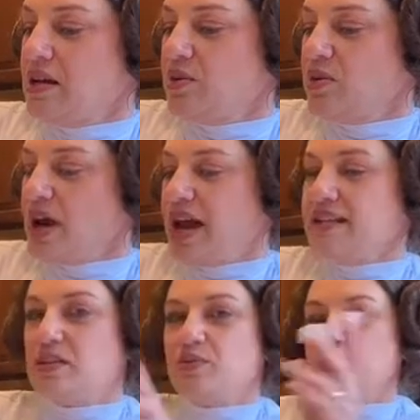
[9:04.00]
What I
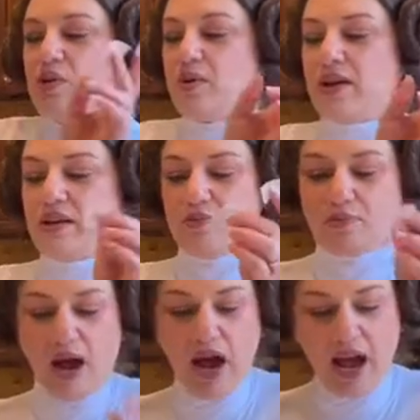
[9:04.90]
did was I went
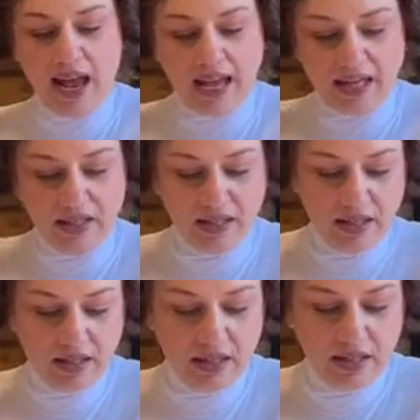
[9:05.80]
behind
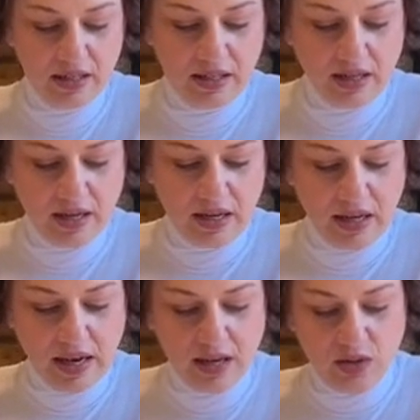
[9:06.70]

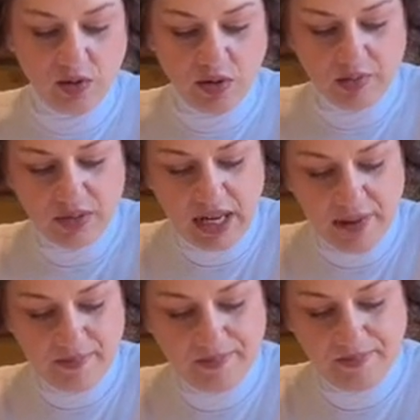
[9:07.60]
and used some tape.